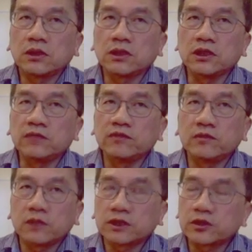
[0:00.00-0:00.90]
if you
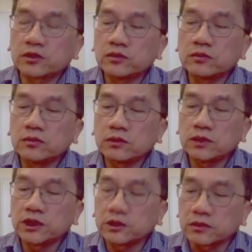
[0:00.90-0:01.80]
want to do
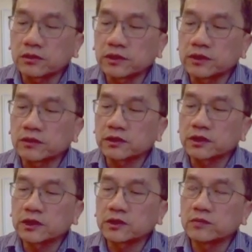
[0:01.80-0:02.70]
literary
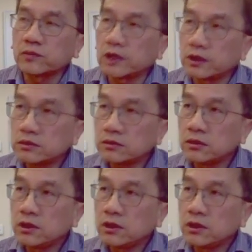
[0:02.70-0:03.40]
translation well,